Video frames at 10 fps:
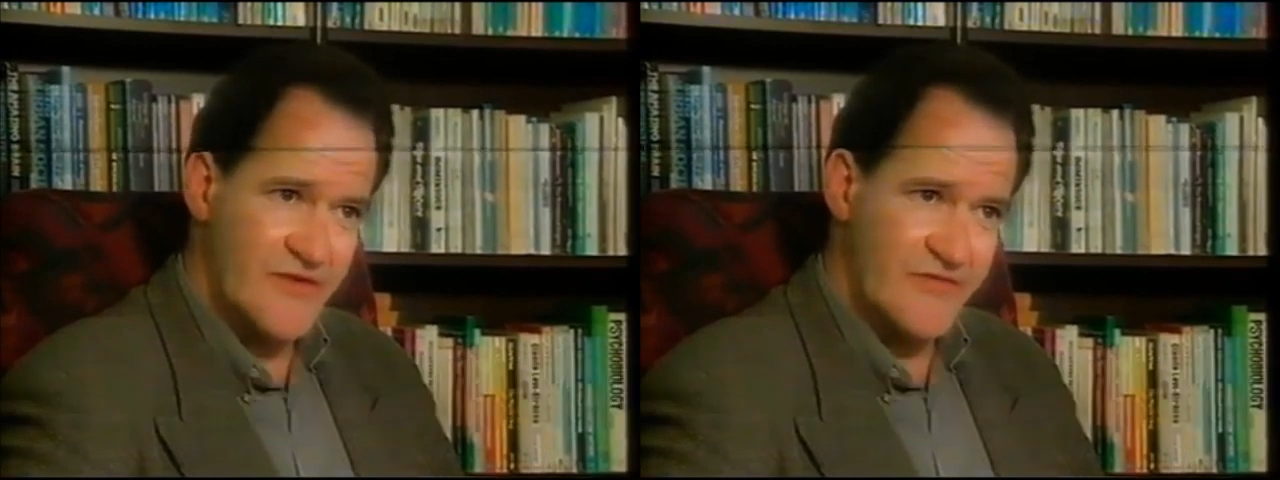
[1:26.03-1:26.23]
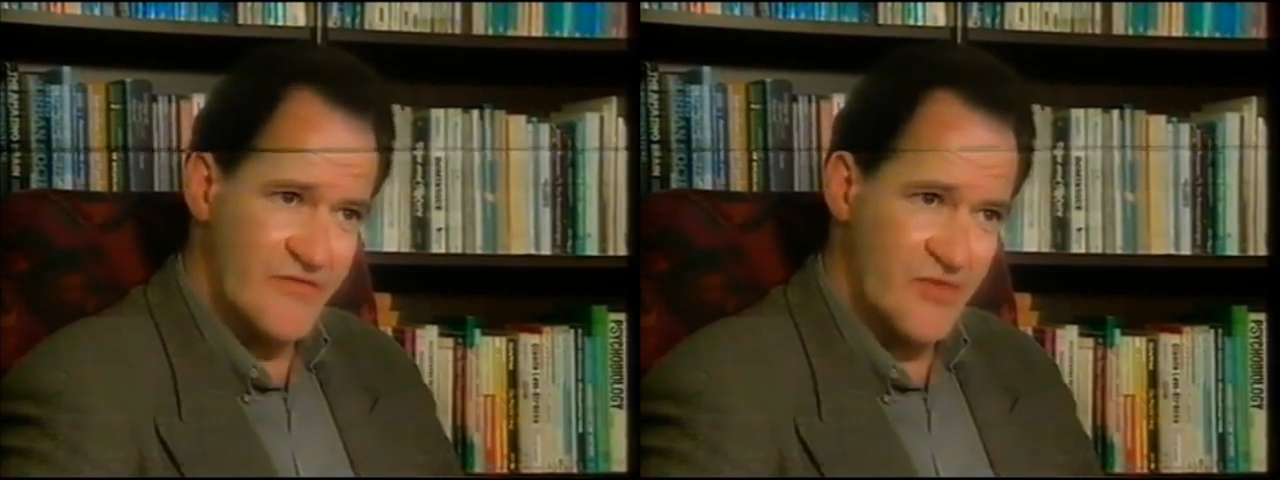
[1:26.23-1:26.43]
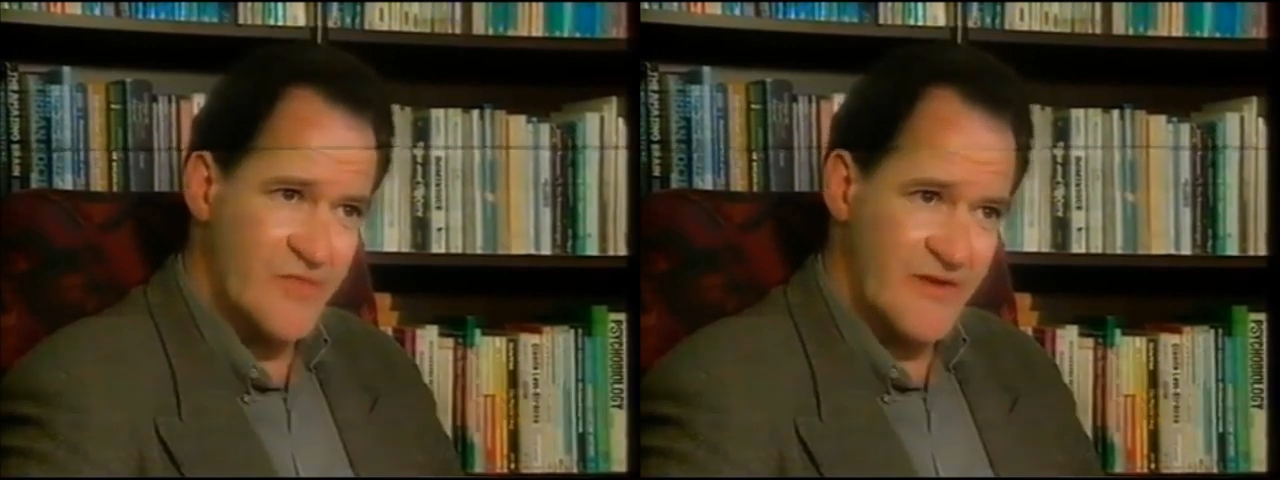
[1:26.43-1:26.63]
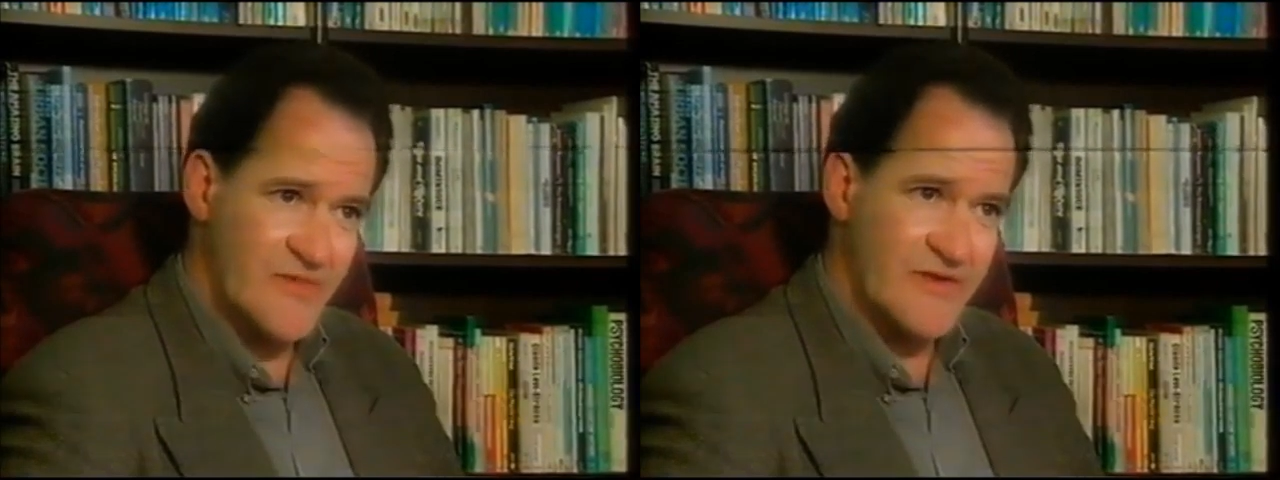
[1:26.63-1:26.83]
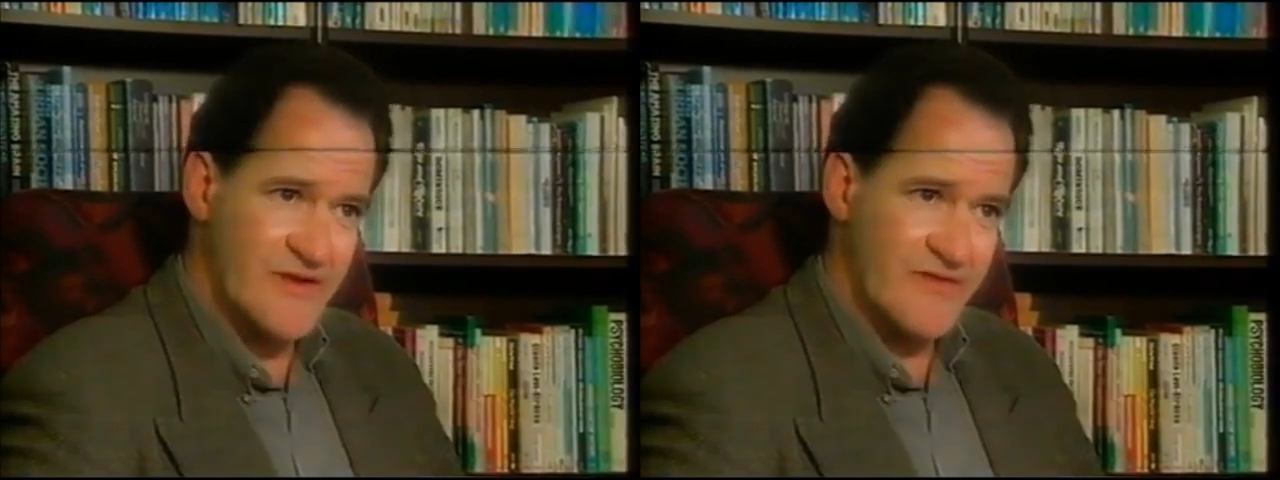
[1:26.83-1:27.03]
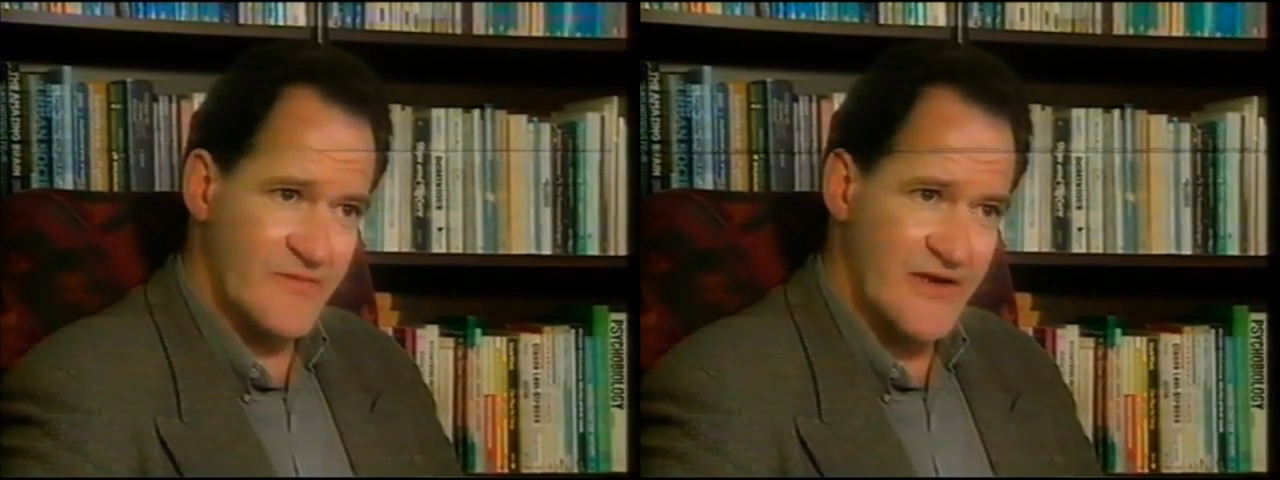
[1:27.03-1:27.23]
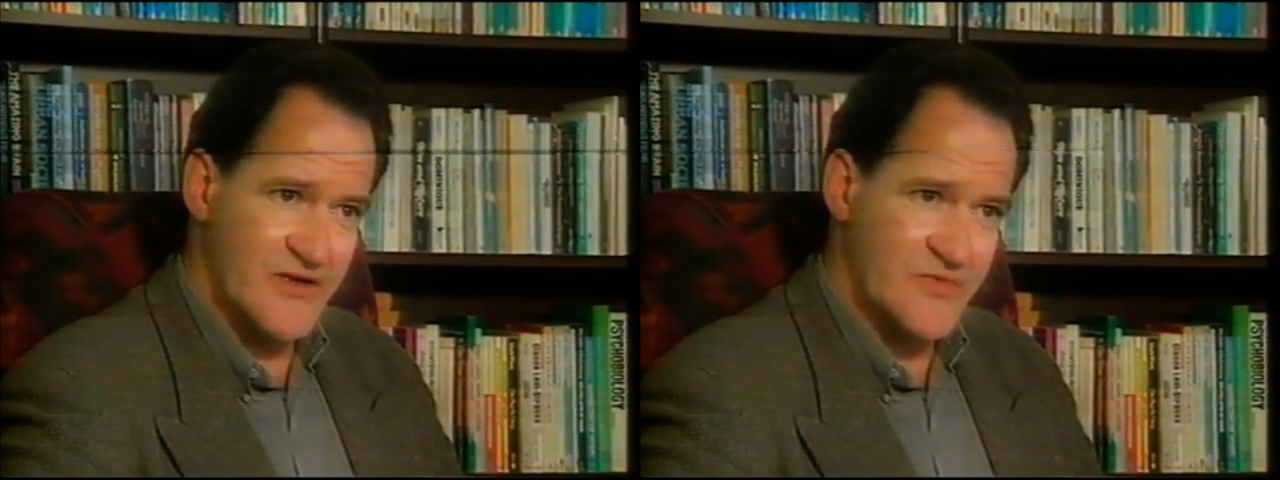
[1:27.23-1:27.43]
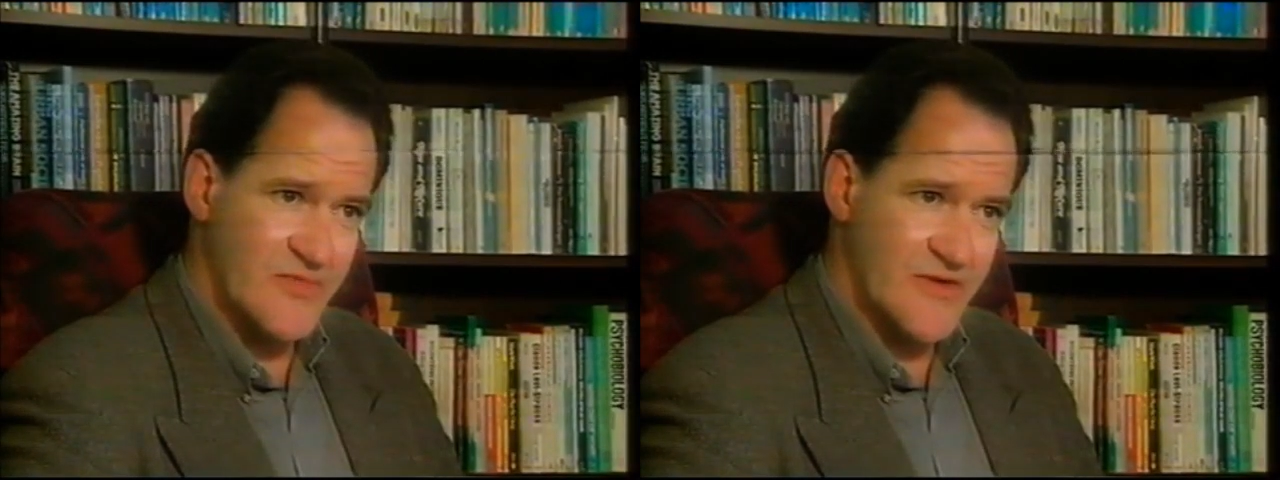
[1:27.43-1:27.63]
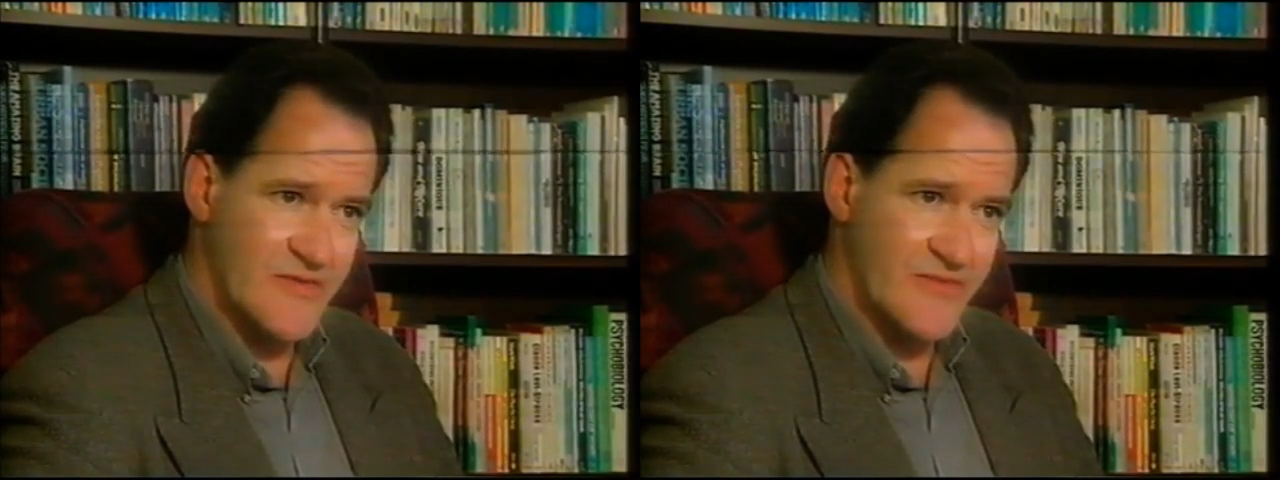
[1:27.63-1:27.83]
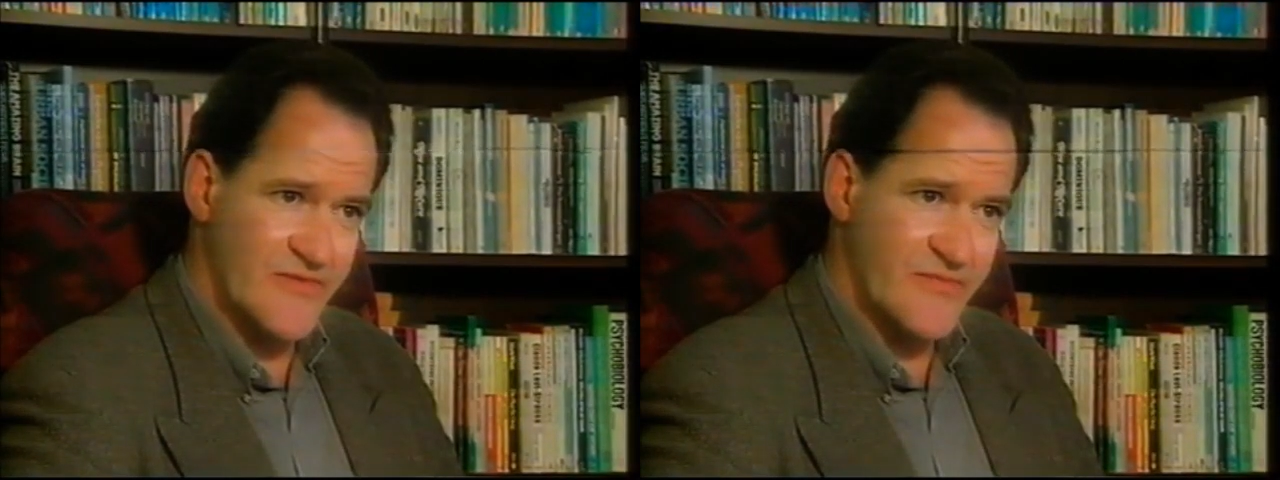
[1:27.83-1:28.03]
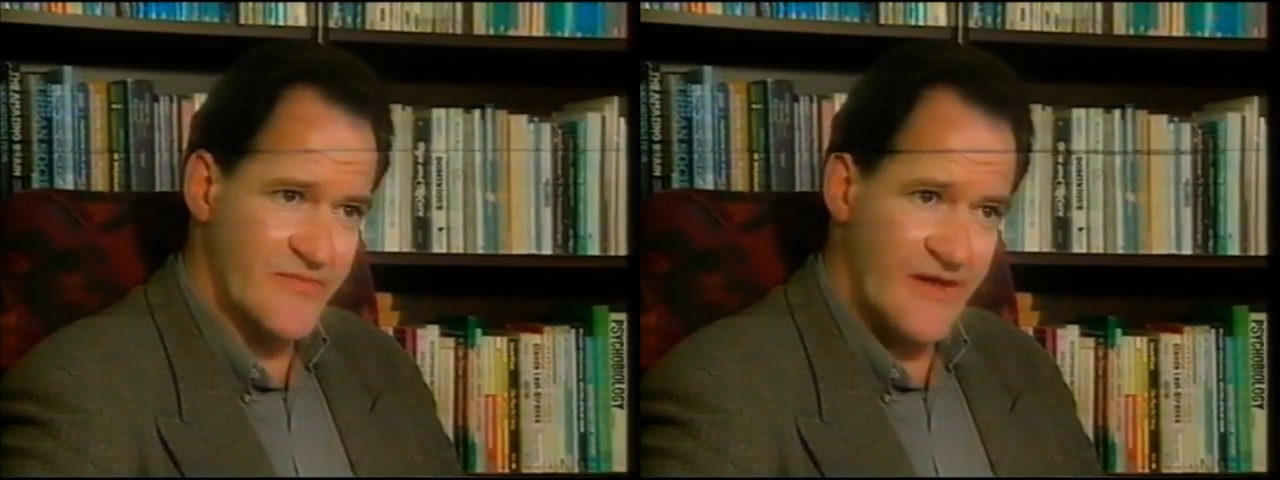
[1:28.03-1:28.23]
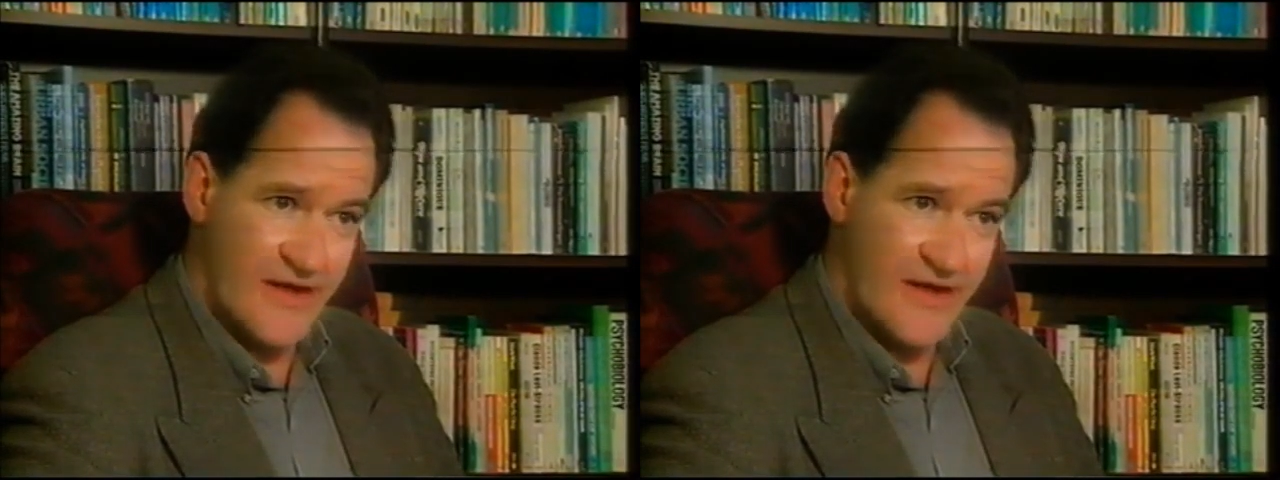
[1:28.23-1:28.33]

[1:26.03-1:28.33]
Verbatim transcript: of new people that have major problems